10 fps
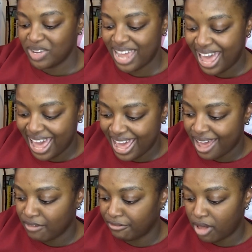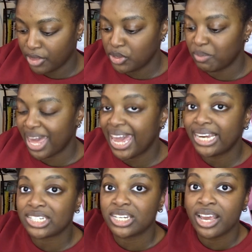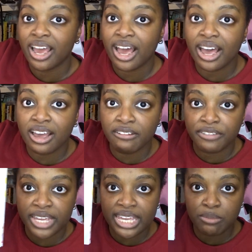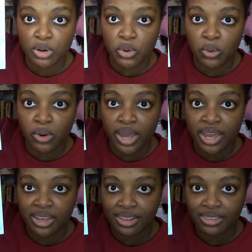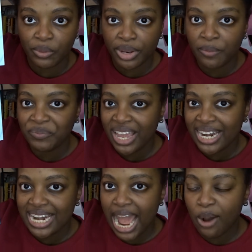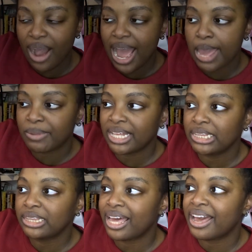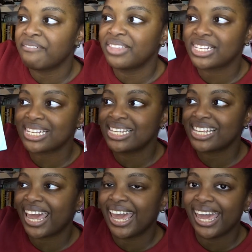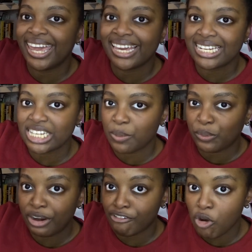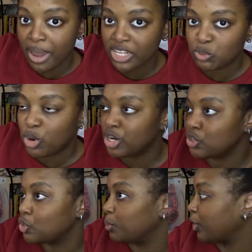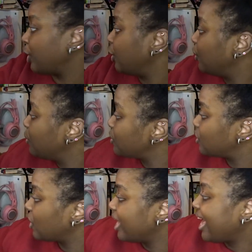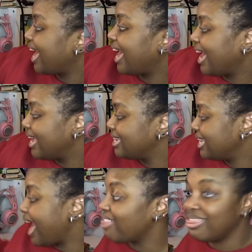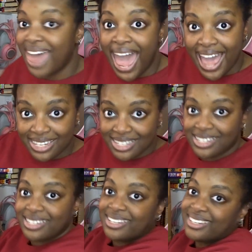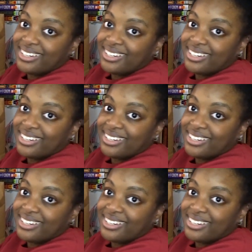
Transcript: we have Volume 8 of Imakoi. There we go. Now I'm in Love. This is a contemporary romance one, super cute. And yeah, that's